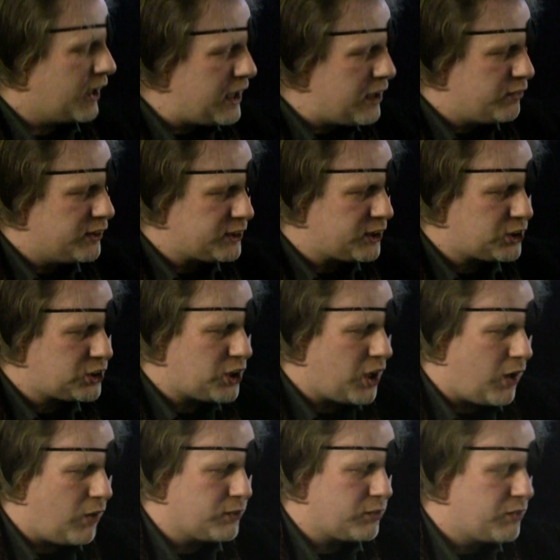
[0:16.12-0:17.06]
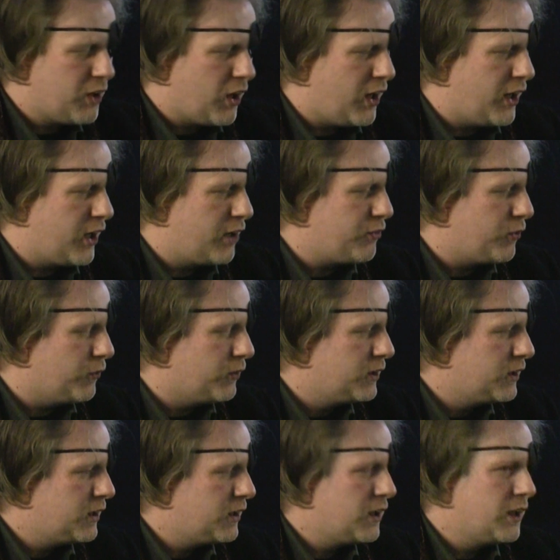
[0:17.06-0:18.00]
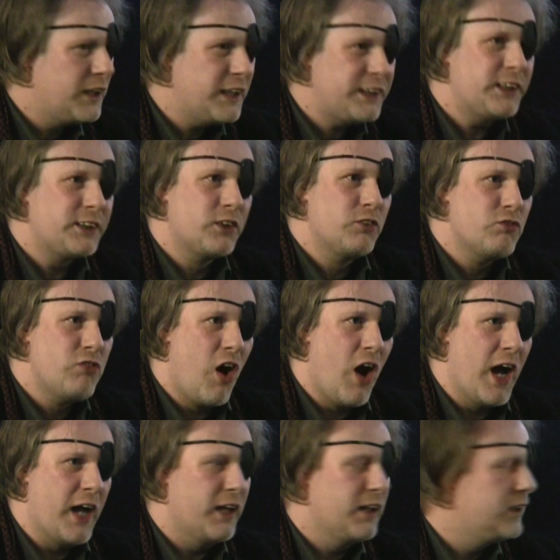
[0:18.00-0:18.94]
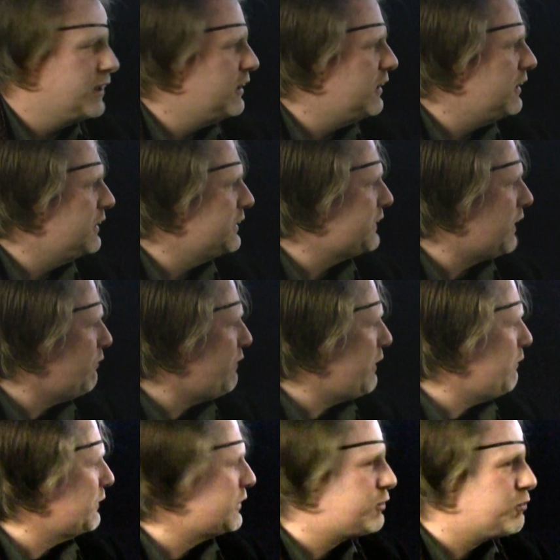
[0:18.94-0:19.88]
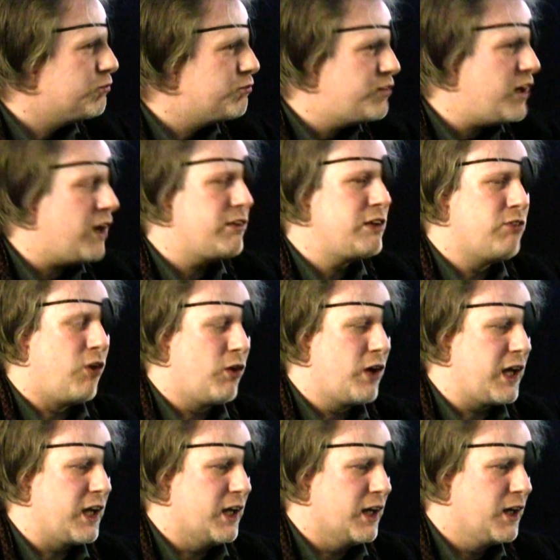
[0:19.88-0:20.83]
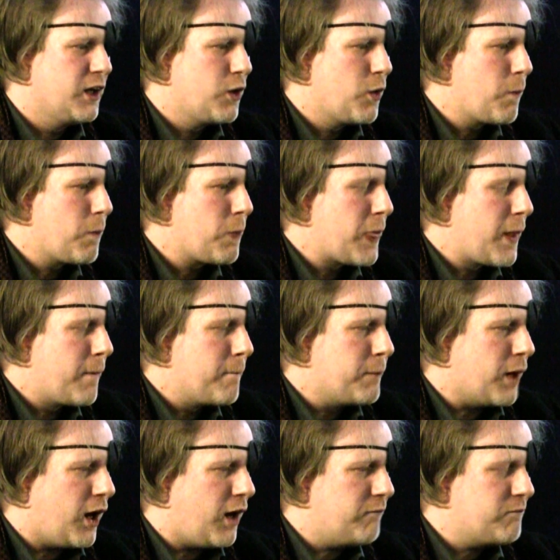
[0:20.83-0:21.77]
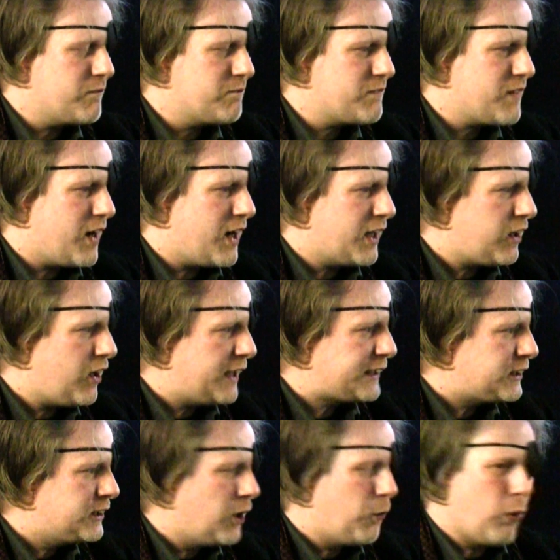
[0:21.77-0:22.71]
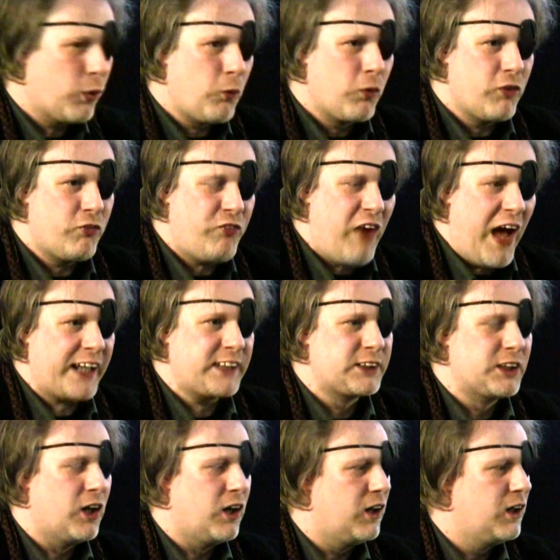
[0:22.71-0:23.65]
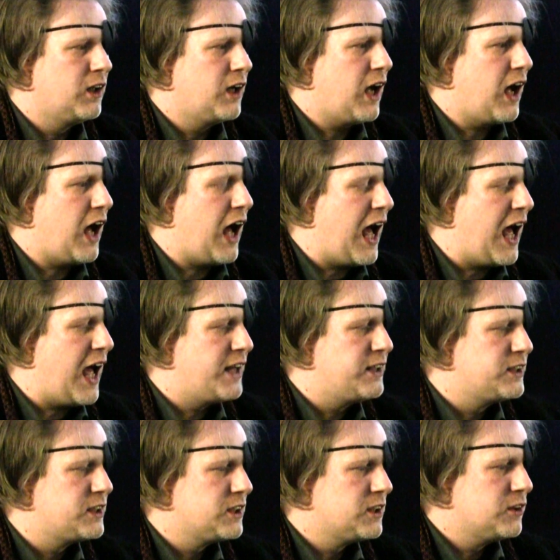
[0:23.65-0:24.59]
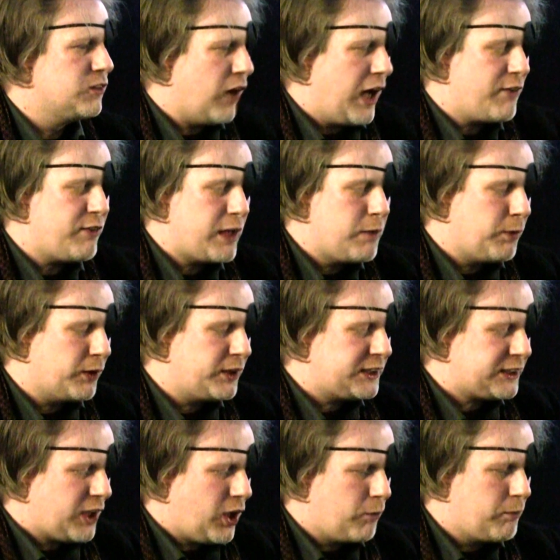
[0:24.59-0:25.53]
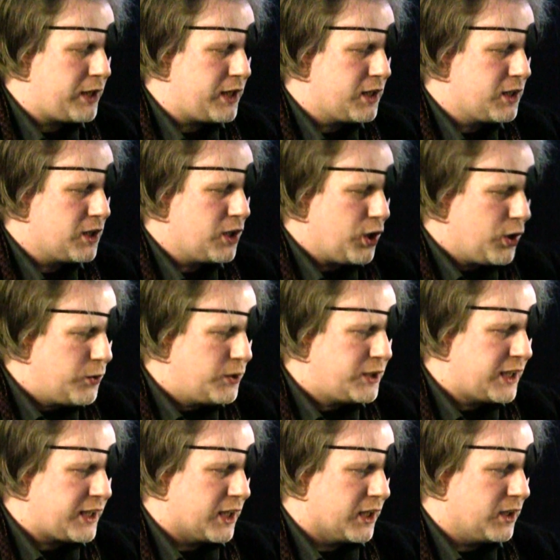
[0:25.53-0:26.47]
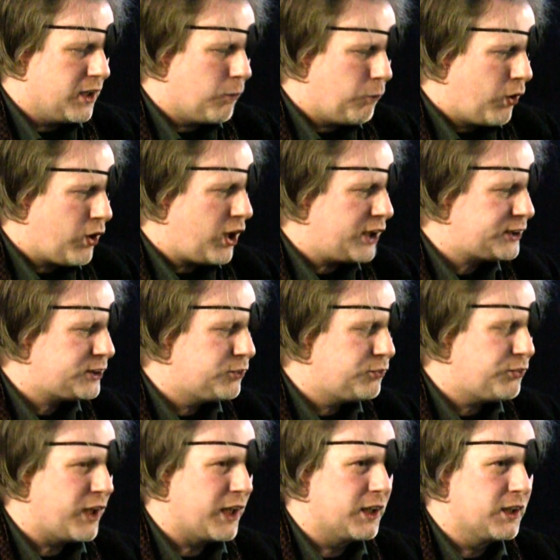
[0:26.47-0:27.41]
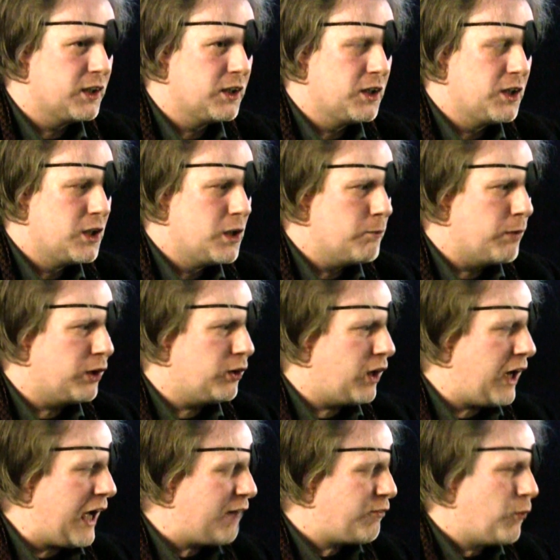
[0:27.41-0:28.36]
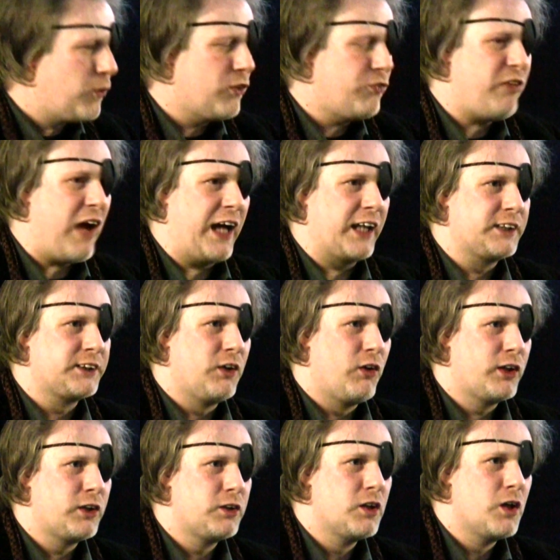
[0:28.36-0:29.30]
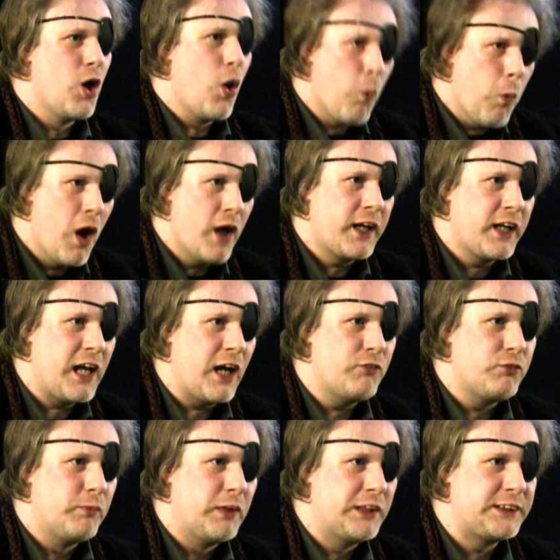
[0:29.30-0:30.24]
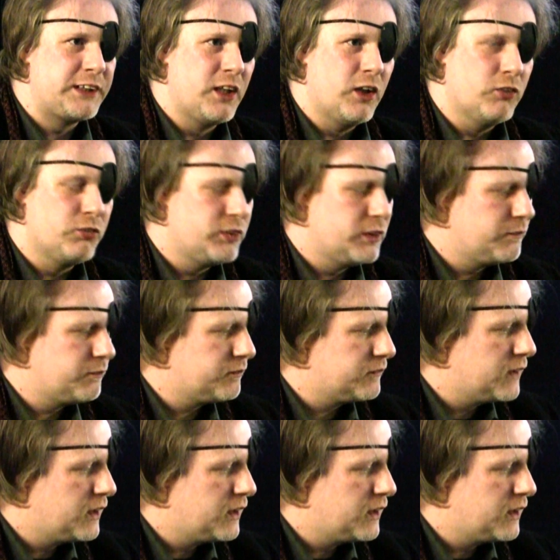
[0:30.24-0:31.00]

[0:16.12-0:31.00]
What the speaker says: And even as a child of 9, I thought, this isn't right. Something was very wrong here, but I'd like to know what all the facts are and not have anybody tell me who did it and what I should think, but have all the facts so I could work it out for myself.